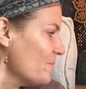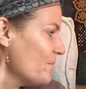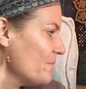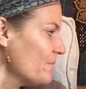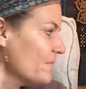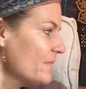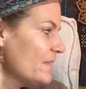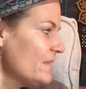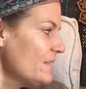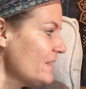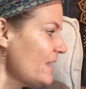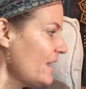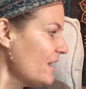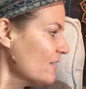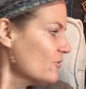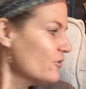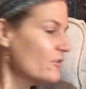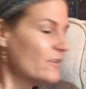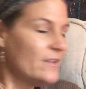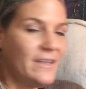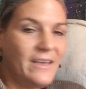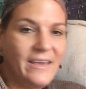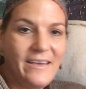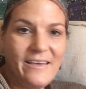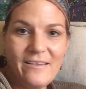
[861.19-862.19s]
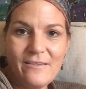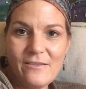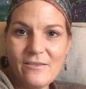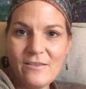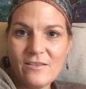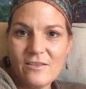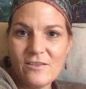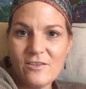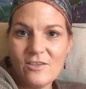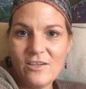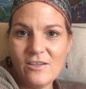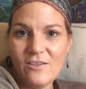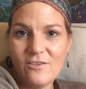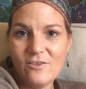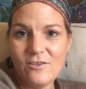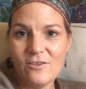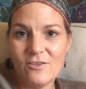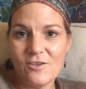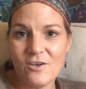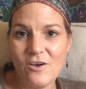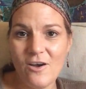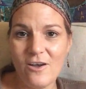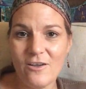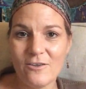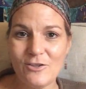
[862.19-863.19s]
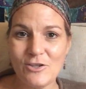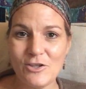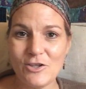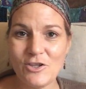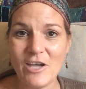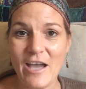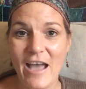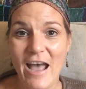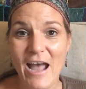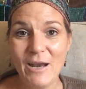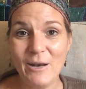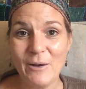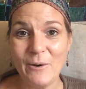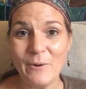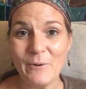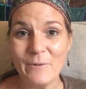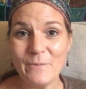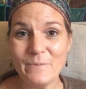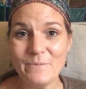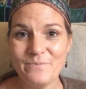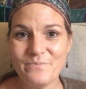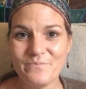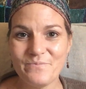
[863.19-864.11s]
This actually she's just called Shadow.